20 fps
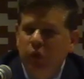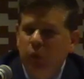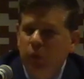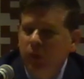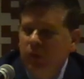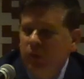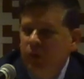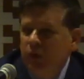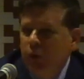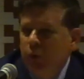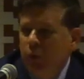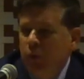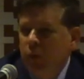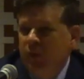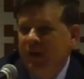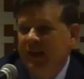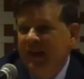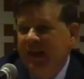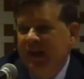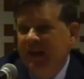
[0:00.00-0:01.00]
when
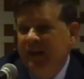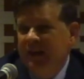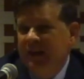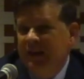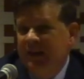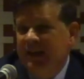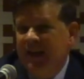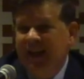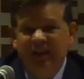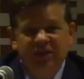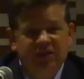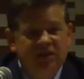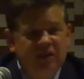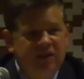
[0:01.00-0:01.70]
we get yes,